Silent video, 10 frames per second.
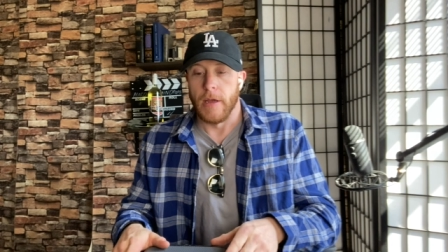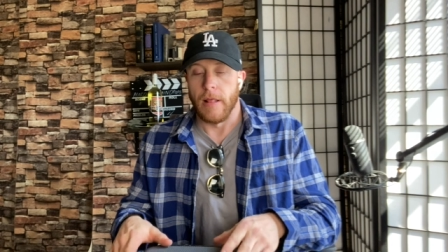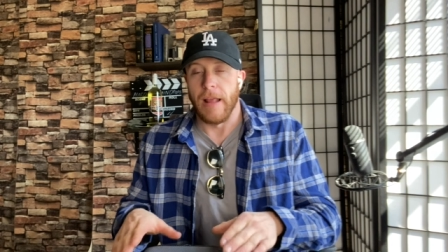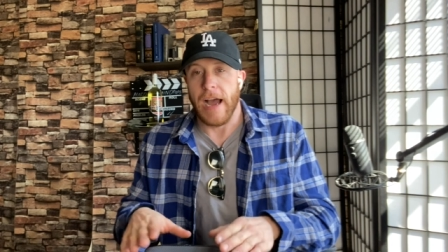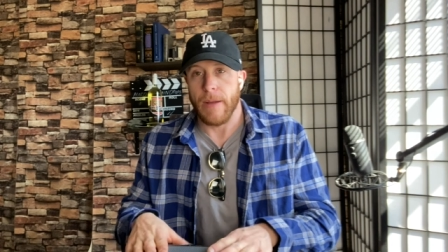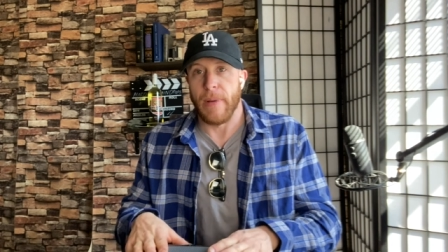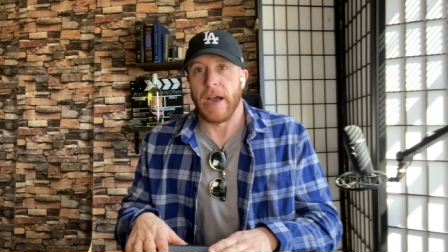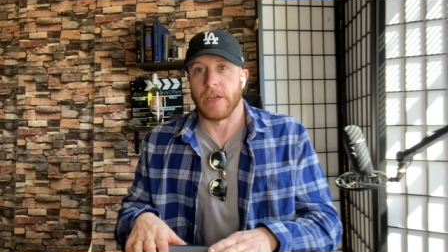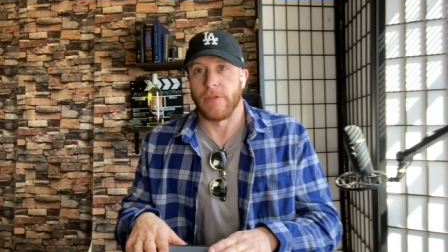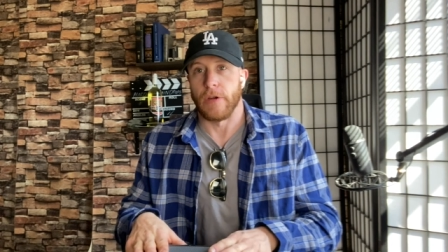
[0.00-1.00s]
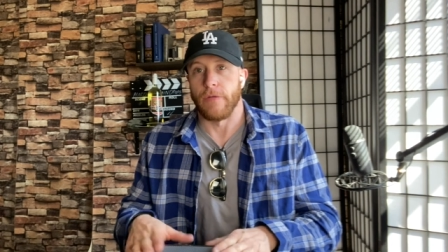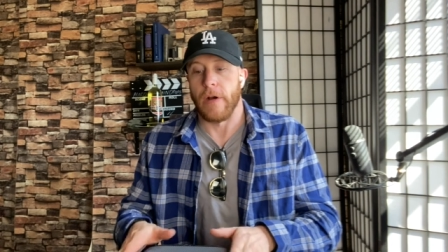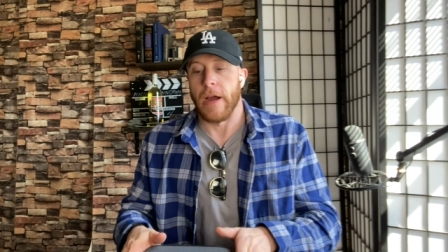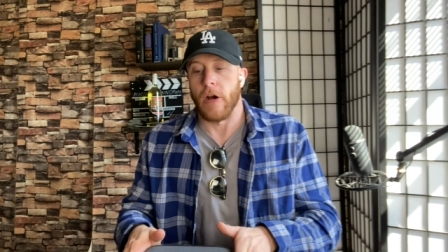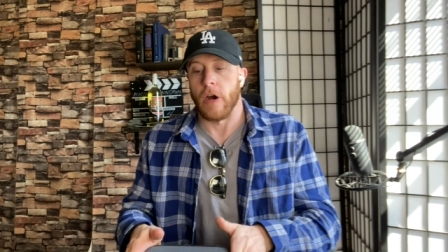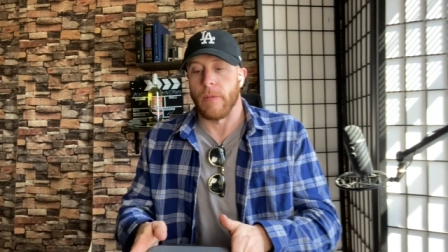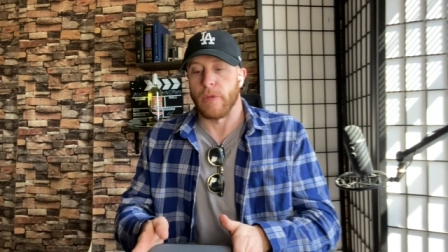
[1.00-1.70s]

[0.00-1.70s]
lockbox for your firearm.